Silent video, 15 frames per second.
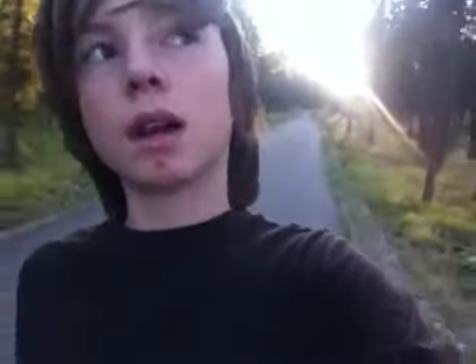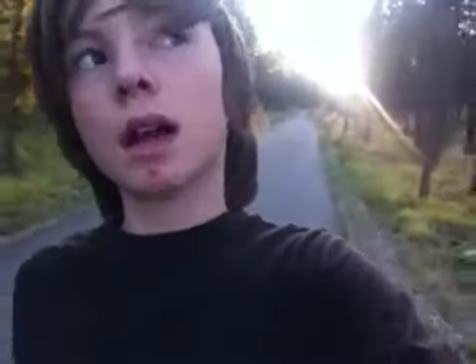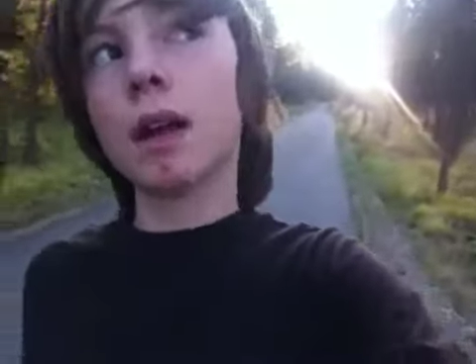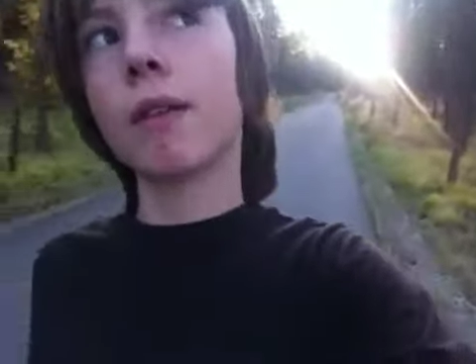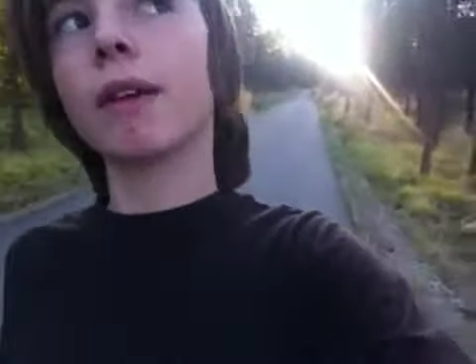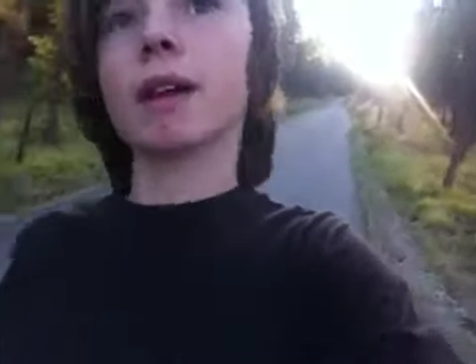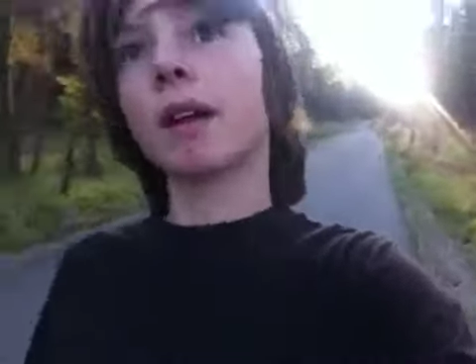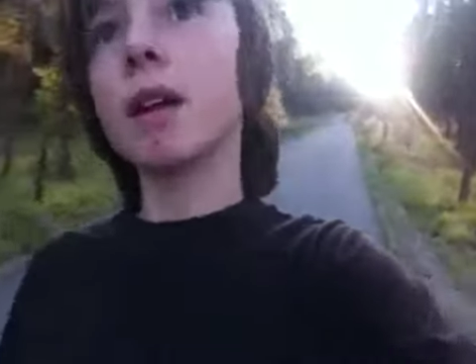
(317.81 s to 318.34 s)

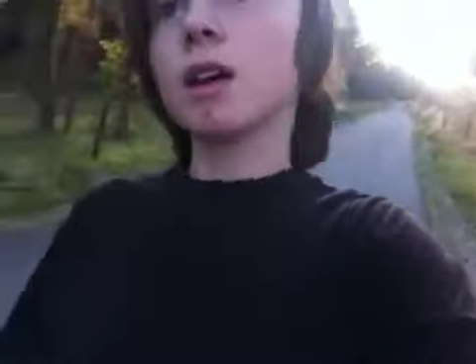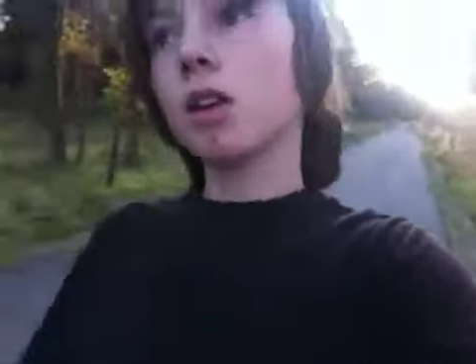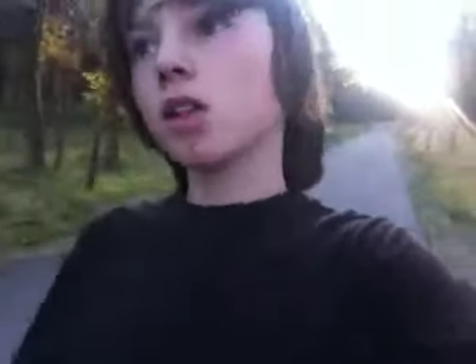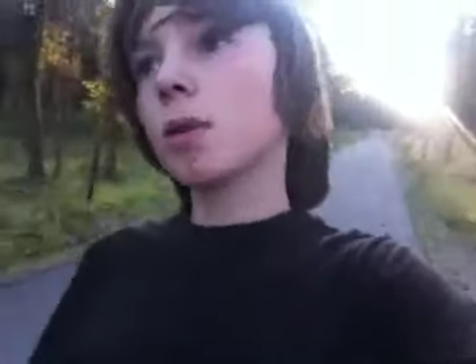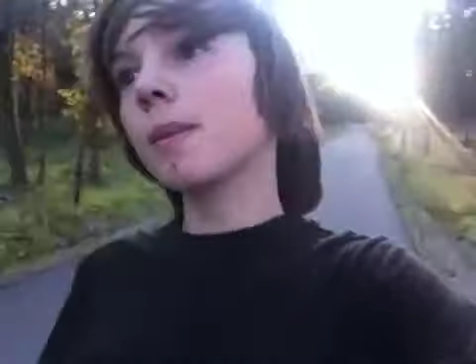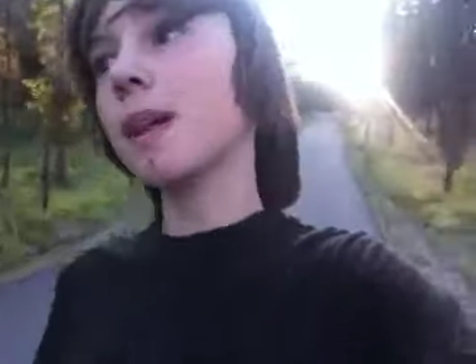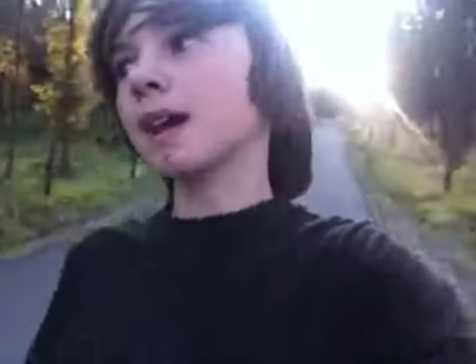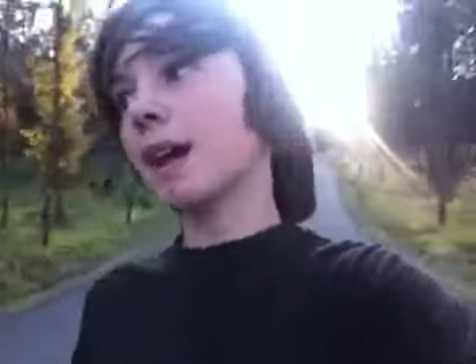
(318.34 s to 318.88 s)
Kind of like
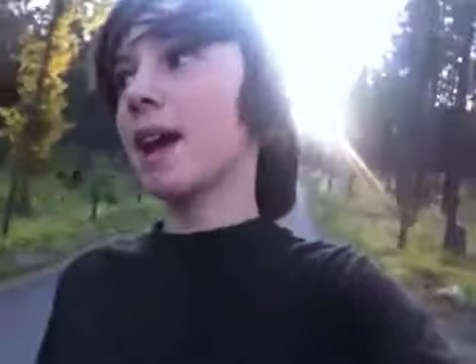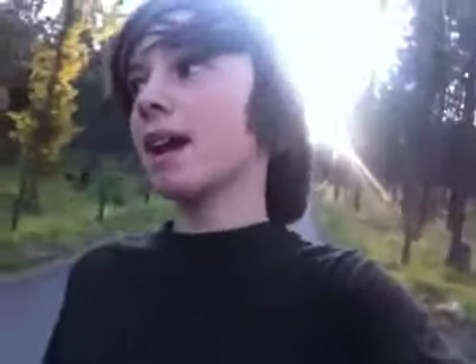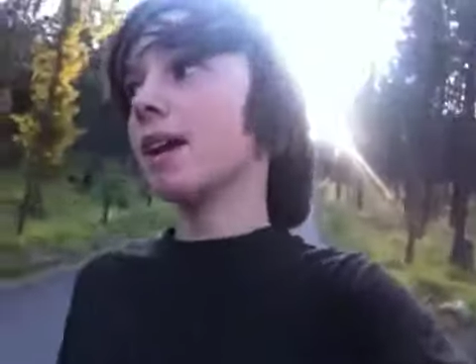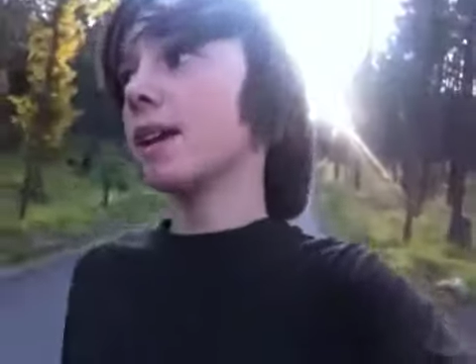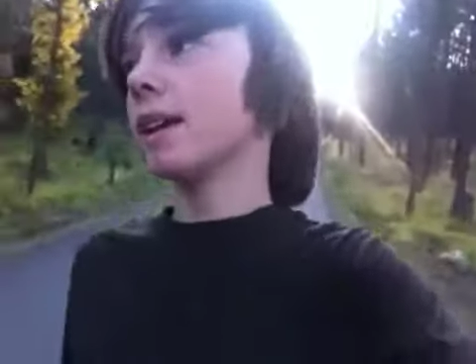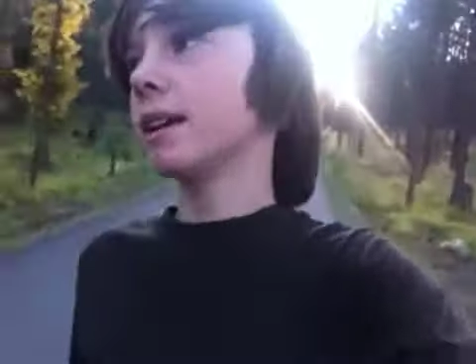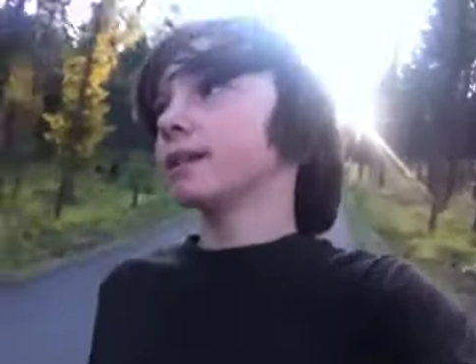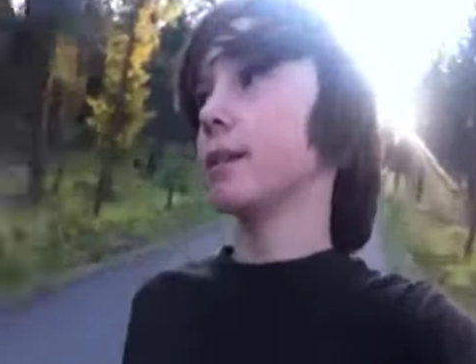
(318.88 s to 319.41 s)
they'll be like
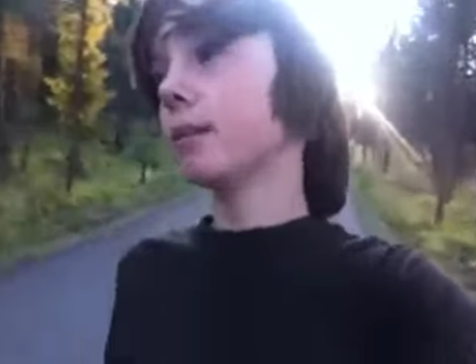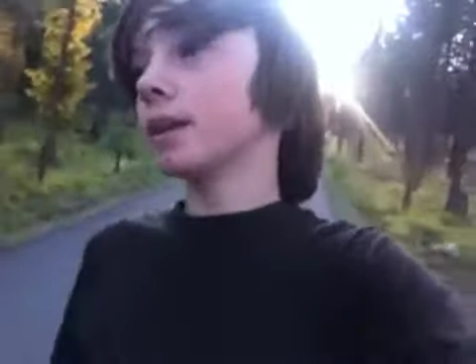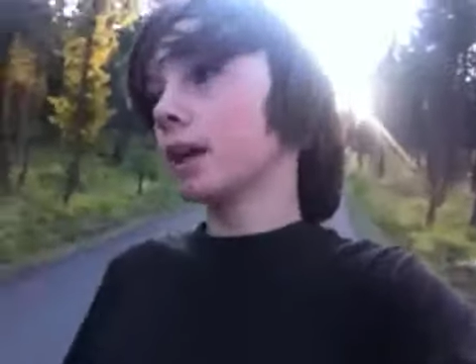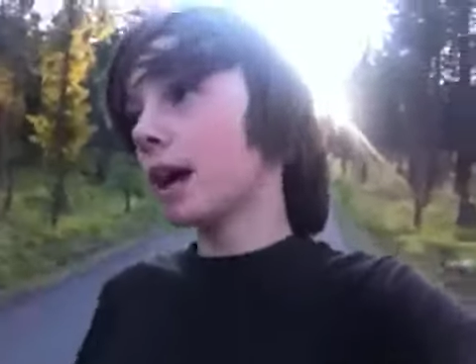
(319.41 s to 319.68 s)
edited and